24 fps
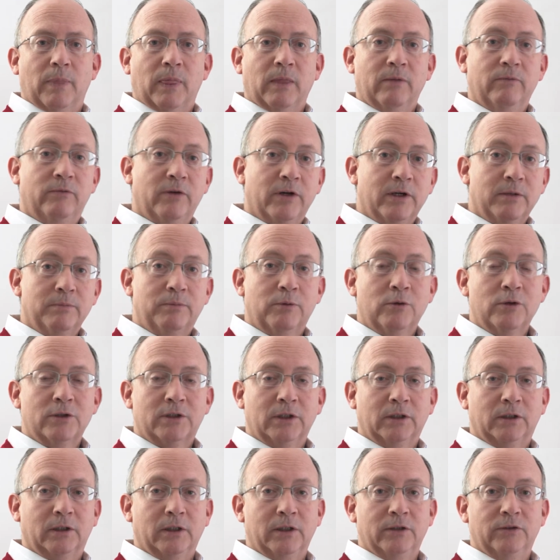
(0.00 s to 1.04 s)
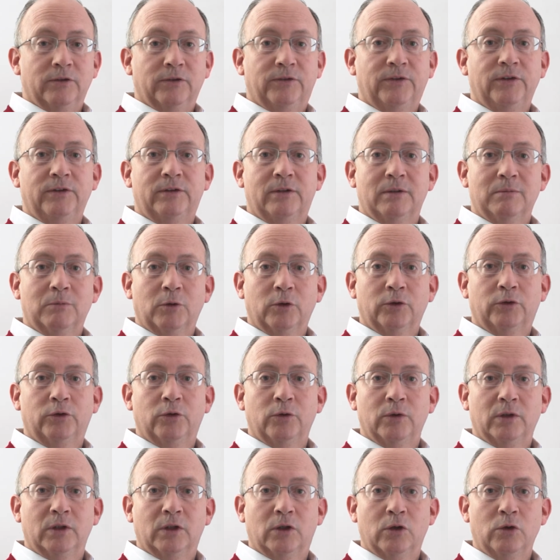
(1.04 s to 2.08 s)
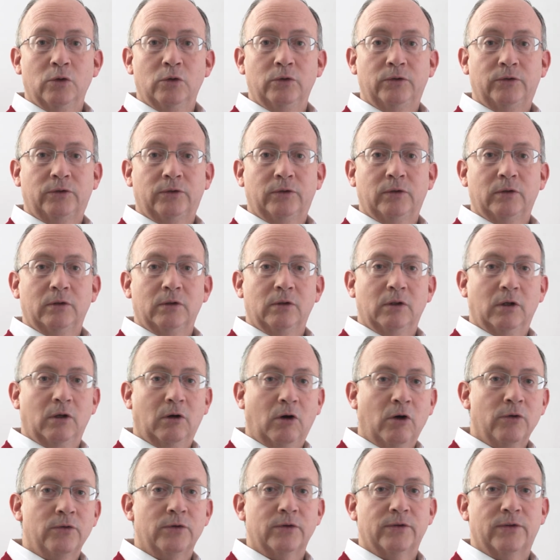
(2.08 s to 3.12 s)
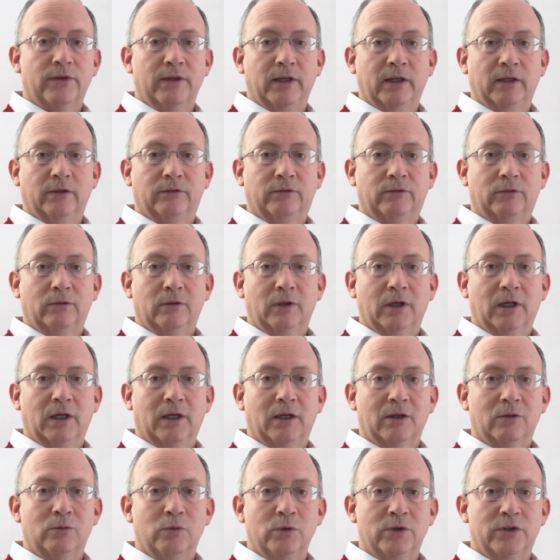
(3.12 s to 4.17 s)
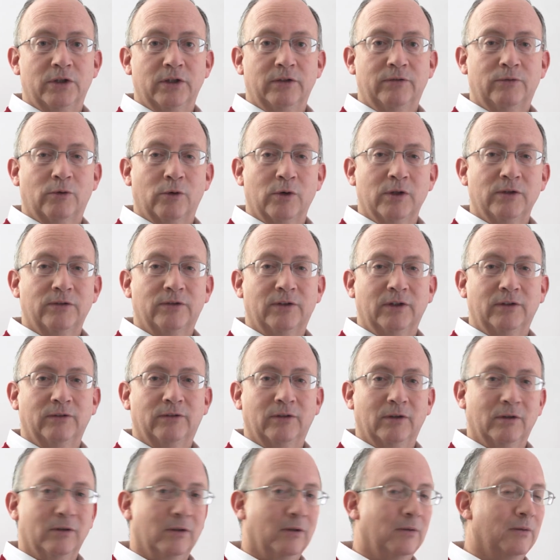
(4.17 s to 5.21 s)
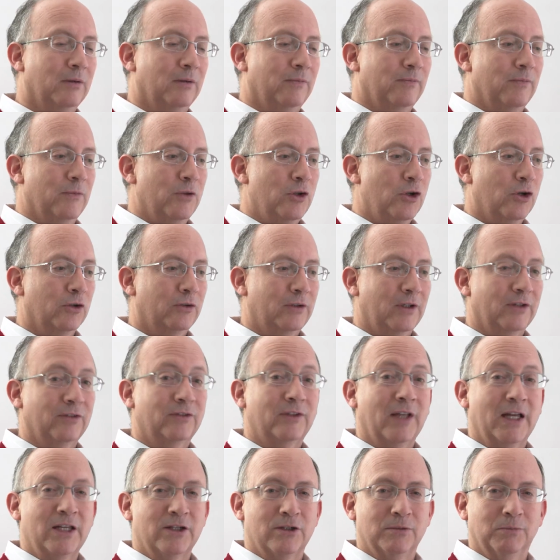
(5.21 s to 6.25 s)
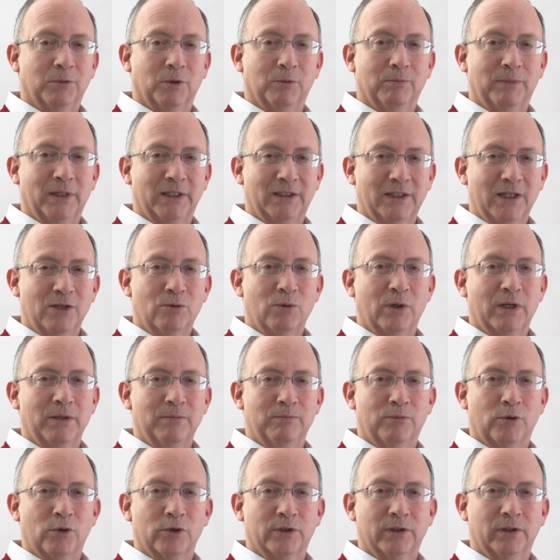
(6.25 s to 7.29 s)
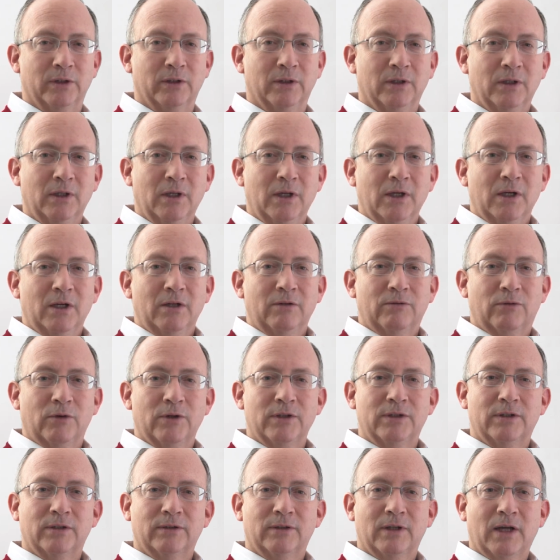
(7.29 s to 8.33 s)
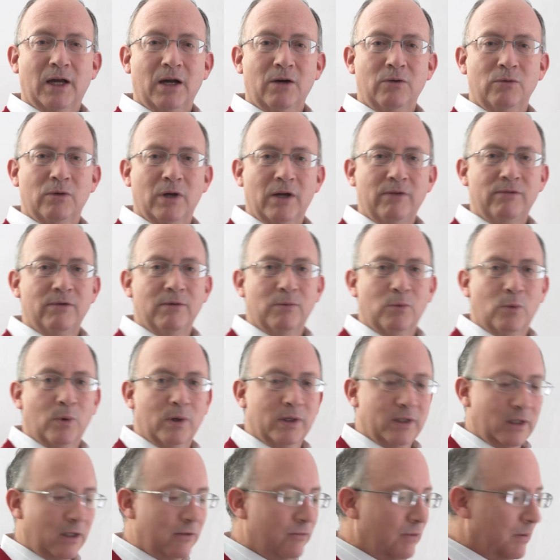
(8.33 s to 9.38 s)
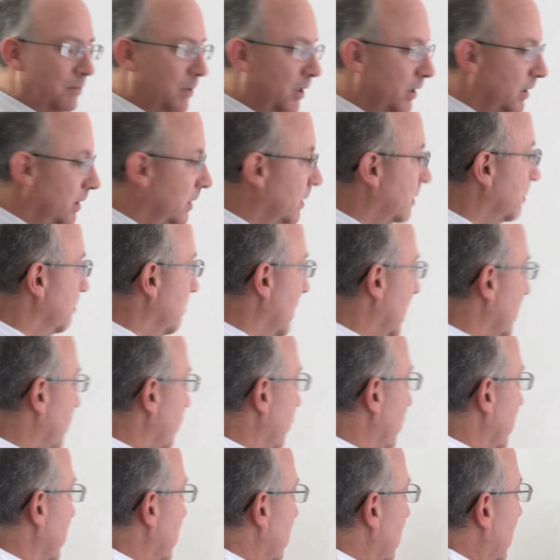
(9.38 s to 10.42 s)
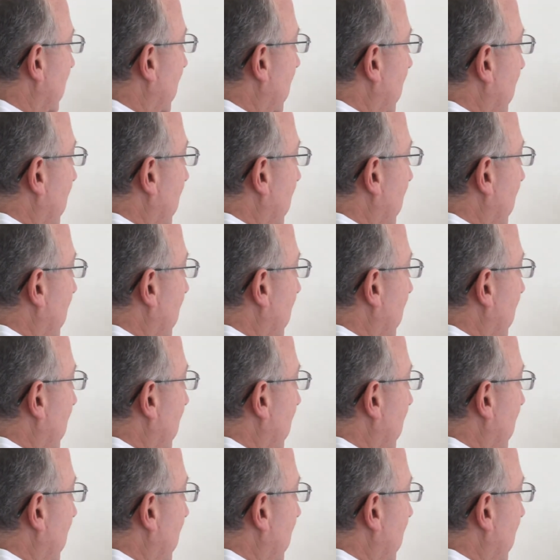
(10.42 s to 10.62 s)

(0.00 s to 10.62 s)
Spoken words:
Very importantly, the system also includes other things, which is, for instance, not as tangible, but equally important. For instance, how everybody is measured.